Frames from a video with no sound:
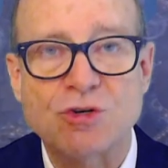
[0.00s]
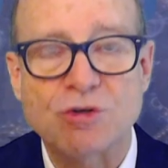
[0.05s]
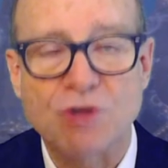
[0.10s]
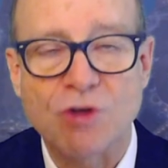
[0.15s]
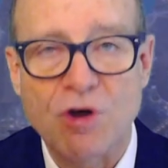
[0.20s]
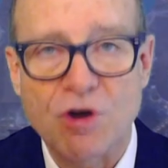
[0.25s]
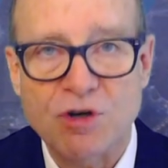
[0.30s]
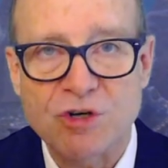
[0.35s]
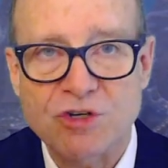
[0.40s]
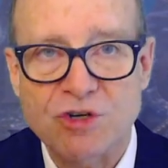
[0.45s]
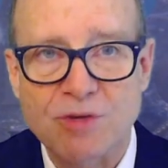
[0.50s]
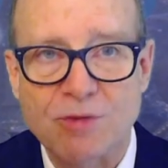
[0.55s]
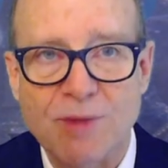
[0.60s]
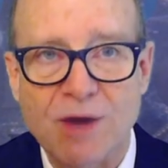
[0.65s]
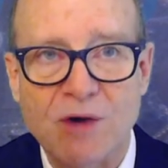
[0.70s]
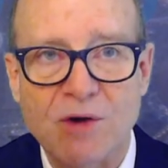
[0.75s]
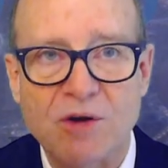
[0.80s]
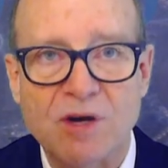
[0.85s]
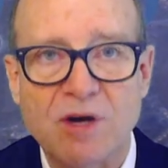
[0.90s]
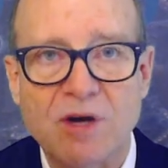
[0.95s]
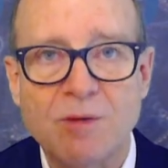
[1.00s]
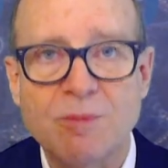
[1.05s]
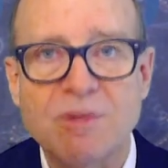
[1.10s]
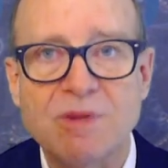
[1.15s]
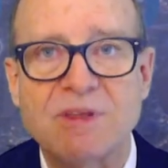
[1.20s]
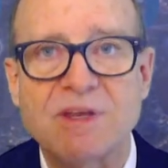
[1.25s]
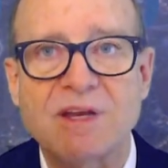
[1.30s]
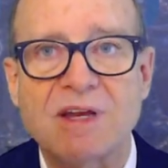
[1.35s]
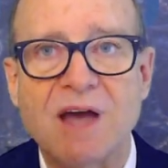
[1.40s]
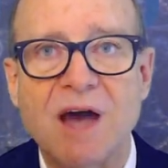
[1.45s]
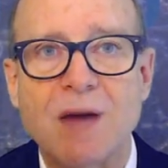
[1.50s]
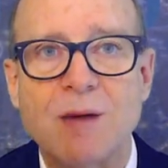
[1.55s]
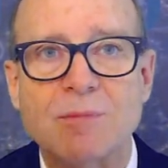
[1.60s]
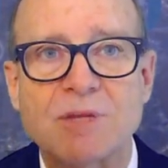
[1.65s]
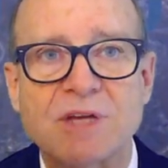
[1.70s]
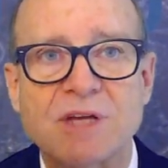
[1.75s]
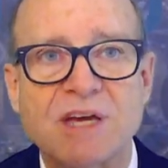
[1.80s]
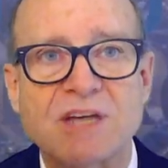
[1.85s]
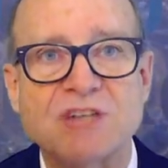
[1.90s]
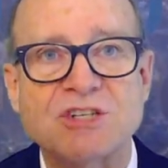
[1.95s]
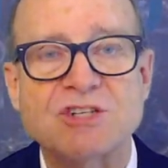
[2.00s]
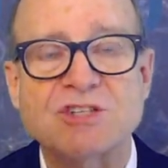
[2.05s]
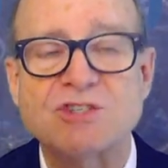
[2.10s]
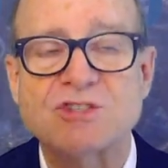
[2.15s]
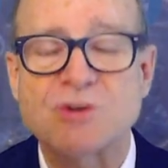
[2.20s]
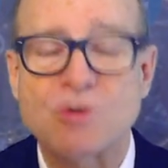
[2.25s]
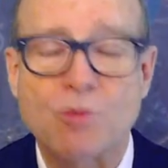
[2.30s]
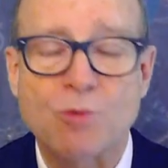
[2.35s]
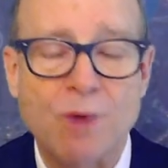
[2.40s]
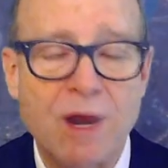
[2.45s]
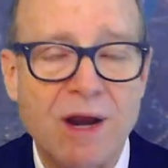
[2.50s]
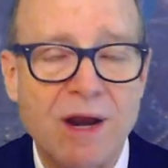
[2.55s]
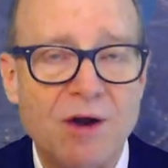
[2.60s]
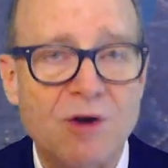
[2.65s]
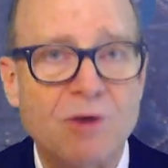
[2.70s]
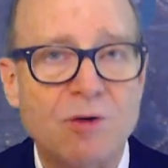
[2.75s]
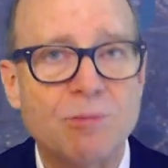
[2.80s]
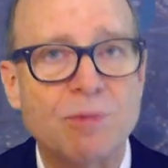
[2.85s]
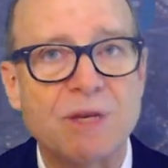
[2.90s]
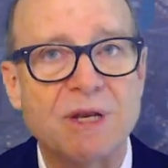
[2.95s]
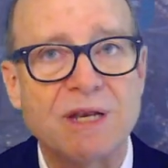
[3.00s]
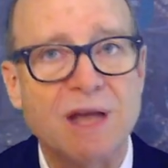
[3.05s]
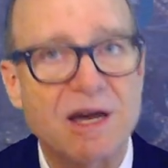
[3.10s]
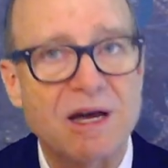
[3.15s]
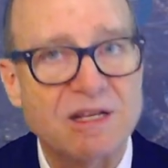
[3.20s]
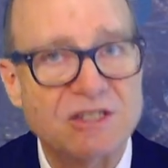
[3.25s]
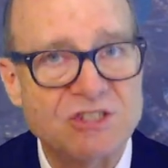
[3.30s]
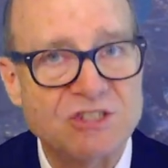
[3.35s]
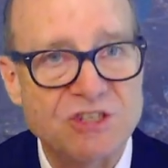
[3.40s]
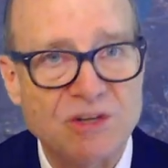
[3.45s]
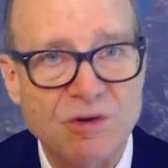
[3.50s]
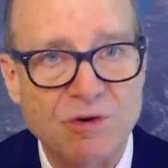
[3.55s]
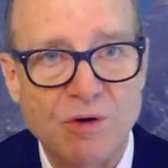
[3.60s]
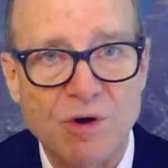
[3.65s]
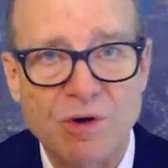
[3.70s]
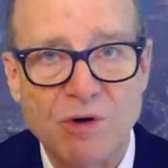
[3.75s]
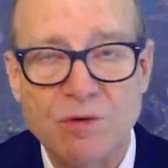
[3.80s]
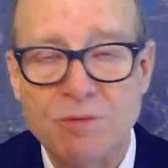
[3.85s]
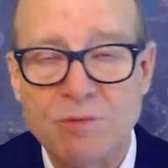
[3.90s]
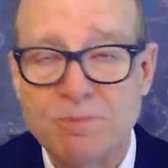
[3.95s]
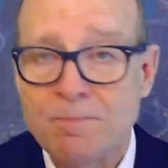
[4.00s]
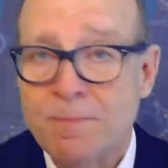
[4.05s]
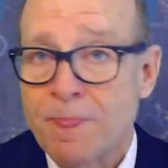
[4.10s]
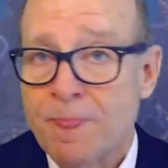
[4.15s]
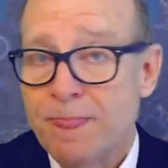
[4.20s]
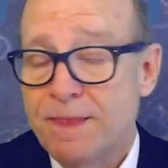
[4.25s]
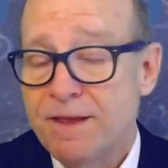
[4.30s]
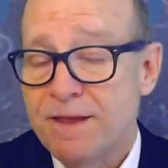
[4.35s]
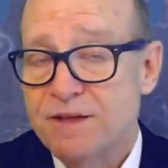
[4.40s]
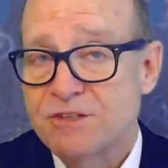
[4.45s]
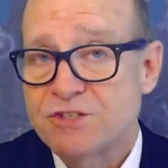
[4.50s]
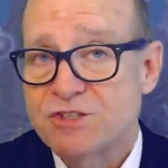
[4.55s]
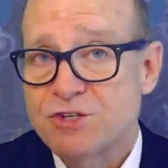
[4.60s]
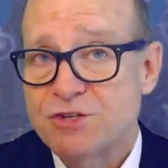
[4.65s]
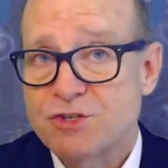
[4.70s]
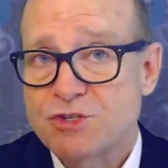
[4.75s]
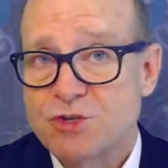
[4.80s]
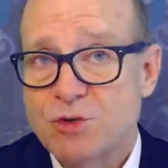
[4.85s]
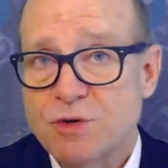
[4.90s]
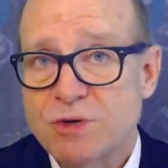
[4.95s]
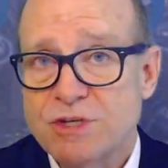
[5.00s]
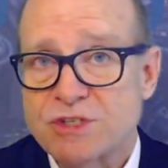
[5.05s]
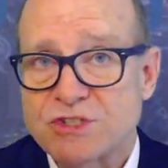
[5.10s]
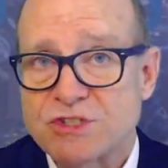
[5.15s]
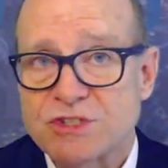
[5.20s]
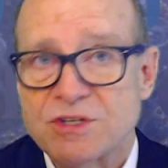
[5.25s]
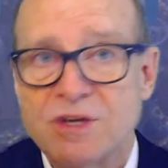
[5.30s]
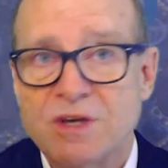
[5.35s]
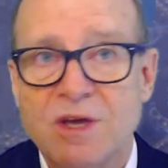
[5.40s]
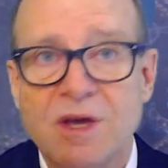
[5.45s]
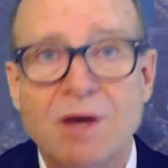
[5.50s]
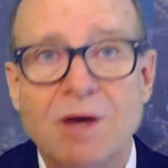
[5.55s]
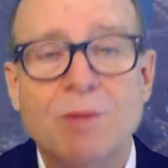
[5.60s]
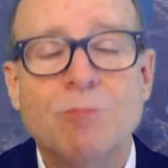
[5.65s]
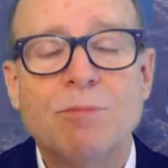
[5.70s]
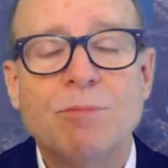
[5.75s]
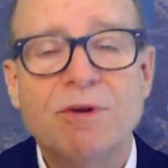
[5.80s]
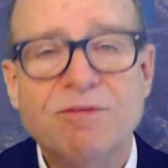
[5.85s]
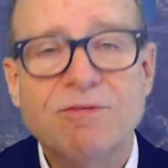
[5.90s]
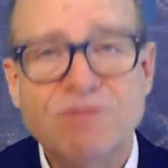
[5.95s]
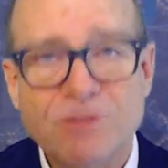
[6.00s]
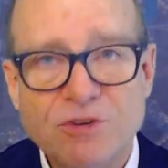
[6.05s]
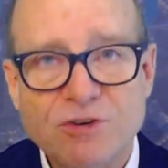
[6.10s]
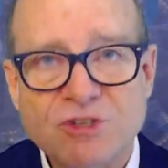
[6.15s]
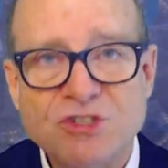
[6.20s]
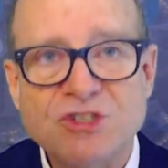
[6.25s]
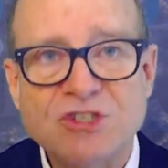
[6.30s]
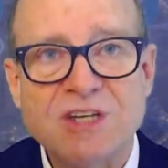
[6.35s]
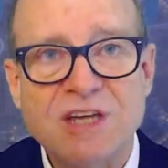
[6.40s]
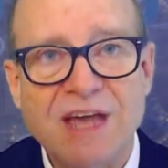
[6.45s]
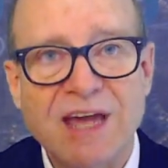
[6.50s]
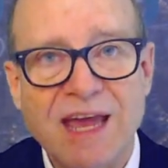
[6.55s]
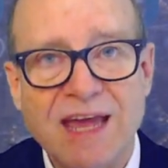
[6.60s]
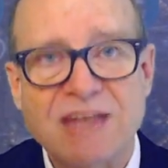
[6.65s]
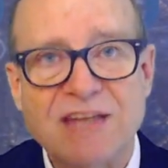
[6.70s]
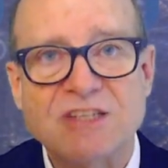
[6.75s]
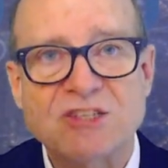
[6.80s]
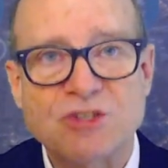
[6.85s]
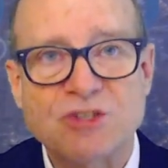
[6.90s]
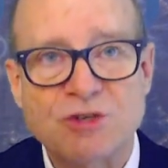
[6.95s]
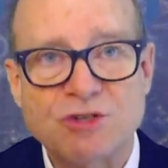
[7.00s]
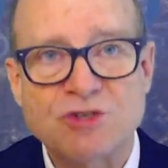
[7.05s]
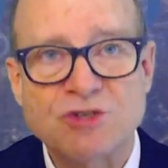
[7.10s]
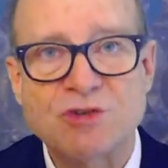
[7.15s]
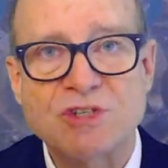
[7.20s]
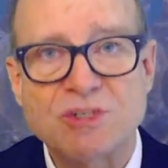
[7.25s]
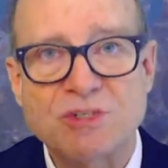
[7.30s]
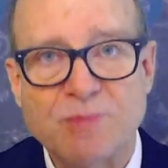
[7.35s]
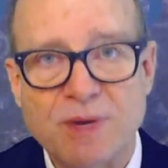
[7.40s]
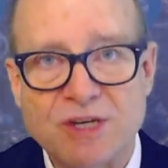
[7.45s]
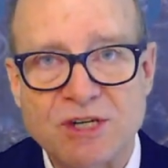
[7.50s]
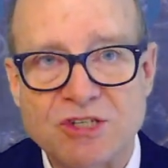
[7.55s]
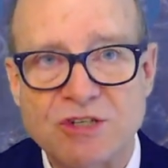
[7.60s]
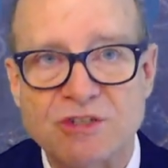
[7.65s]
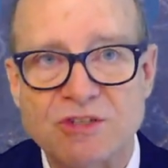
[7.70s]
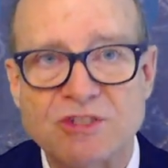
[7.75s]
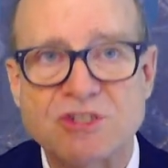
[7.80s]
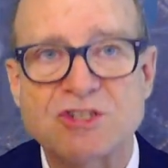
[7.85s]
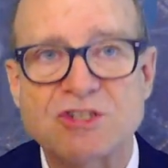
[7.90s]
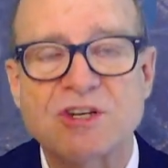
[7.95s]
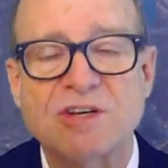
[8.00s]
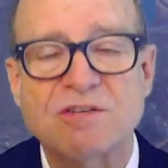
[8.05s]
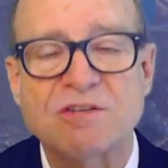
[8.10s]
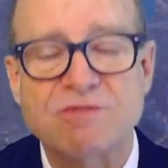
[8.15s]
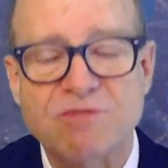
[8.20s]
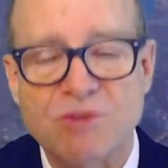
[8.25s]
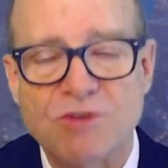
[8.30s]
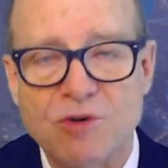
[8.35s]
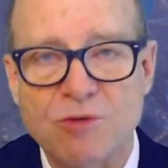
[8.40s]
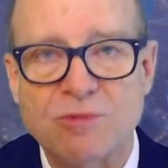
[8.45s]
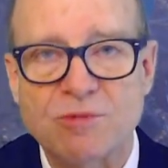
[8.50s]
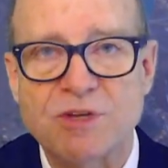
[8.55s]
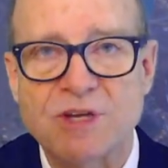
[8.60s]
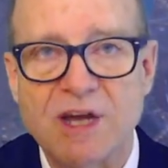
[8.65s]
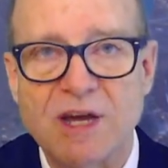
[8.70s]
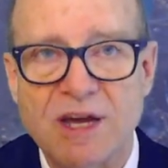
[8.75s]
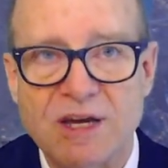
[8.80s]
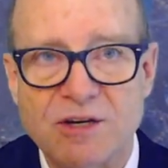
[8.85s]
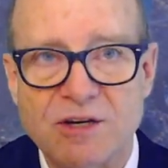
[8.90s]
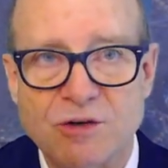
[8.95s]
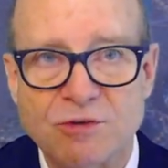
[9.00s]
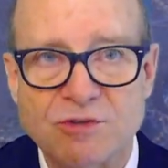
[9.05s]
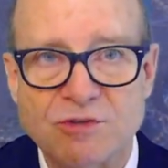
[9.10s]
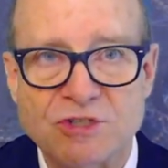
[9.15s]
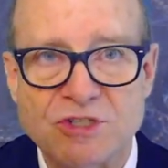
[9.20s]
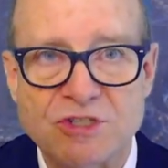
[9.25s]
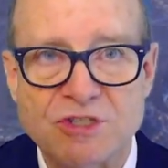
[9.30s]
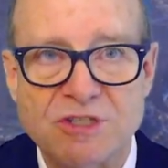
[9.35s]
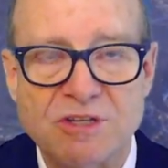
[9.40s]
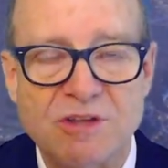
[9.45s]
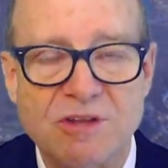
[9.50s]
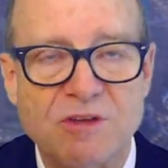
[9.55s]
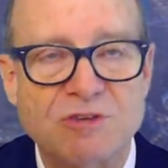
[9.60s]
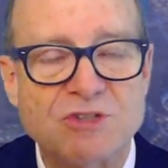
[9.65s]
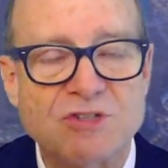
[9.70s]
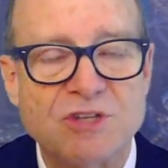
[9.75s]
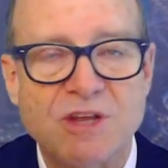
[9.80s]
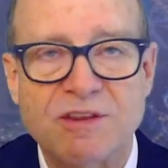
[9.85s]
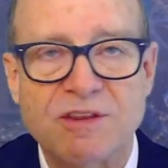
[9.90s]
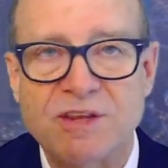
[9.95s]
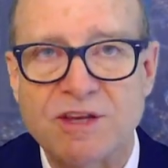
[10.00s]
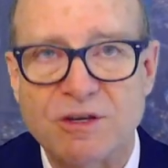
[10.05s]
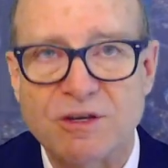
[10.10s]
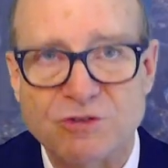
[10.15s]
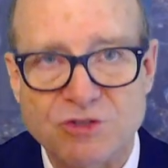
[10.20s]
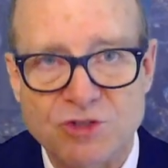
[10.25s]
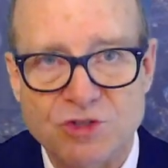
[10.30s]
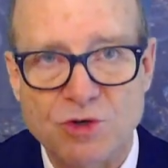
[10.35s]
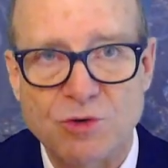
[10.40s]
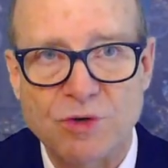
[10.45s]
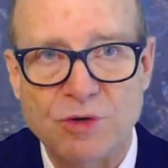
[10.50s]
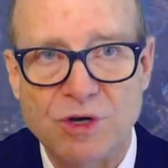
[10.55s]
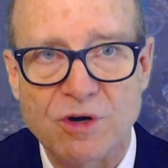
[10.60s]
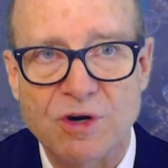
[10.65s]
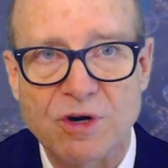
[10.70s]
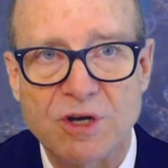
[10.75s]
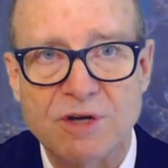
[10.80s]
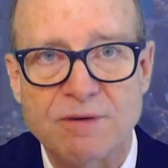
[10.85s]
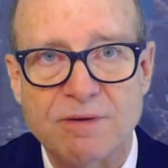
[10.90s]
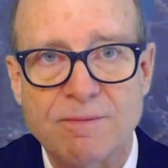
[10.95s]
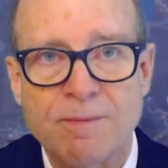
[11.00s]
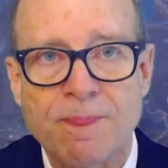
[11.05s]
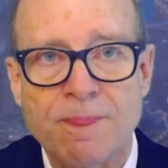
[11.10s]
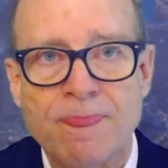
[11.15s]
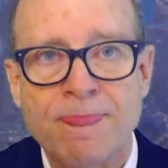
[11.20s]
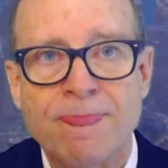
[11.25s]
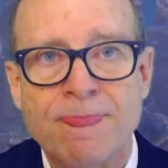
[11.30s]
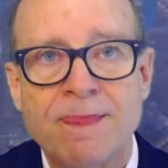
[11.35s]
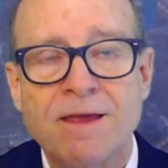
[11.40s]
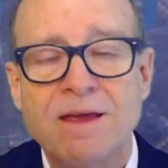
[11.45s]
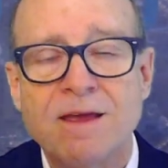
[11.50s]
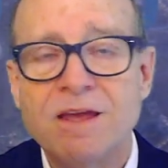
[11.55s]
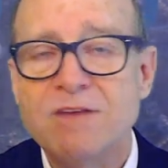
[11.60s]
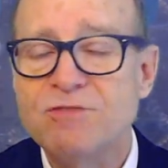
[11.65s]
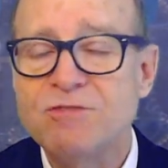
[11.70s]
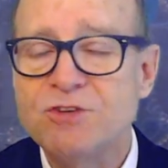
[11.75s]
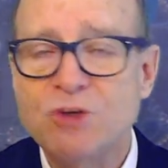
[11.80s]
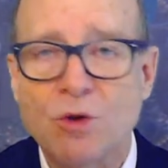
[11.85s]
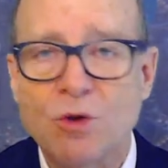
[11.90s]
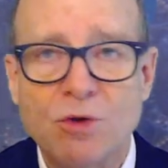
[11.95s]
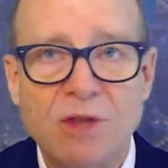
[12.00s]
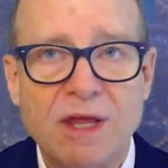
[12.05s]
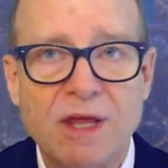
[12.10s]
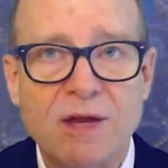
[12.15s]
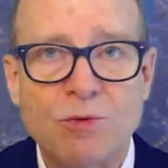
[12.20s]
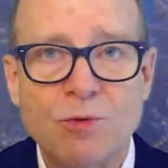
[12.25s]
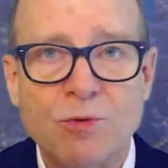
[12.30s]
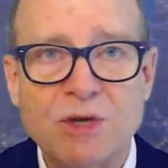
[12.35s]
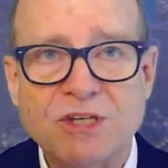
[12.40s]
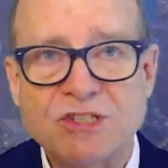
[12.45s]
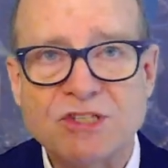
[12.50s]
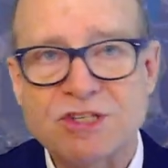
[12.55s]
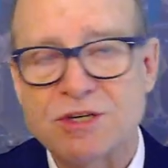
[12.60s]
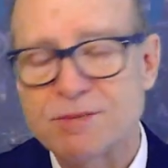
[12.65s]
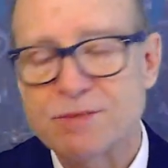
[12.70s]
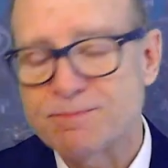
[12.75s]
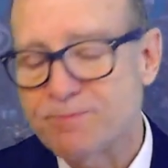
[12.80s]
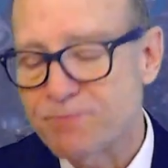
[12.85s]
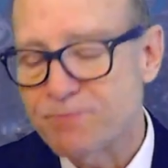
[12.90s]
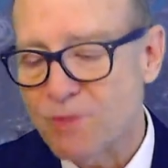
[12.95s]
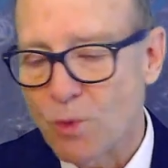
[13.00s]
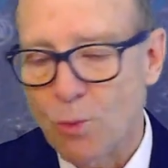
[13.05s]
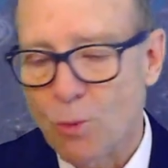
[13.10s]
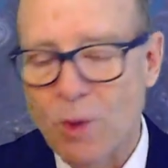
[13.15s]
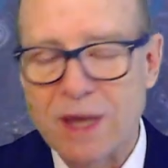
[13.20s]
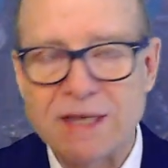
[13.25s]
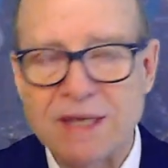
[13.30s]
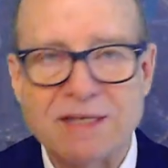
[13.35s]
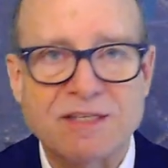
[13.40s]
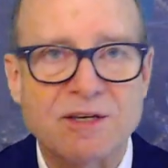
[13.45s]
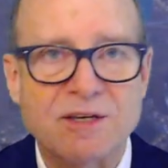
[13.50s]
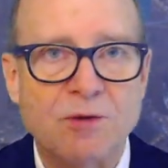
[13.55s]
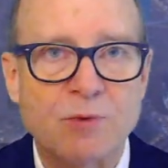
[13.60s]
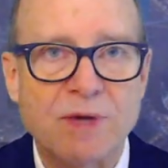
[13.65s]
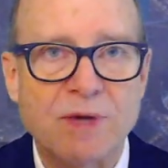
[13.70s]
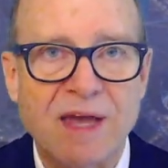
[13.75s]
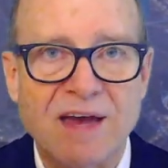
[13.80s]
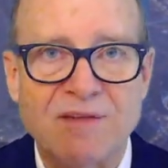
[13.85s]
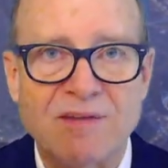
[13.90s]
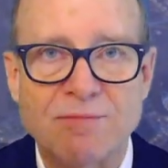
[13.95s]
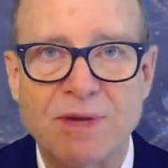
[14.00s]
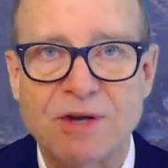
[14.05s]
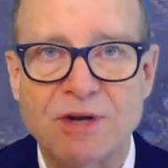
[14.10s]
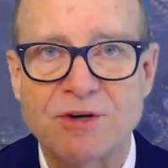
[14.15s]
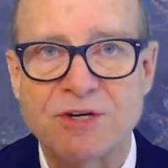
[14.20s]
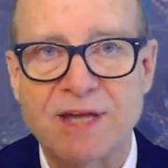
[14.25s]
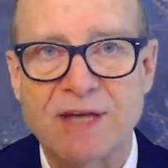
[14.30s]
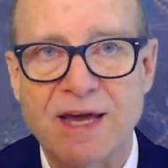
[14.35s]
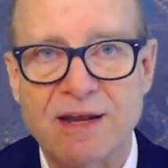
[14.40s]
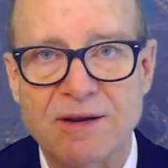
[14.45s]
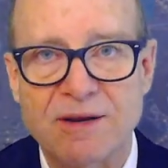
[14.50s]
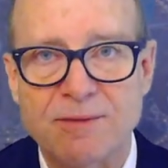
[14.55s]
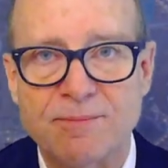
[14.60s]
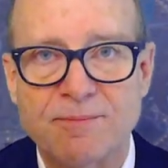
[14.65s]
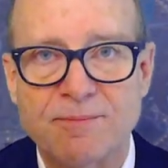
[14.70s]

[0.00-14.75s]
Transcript: long-term outcome and that complications are rare but not zero, it's your choice. But first, see a hand surgery specialist to confirm the diagnosis and there's nothing else going on. If you don't like risk, wait until we have better data.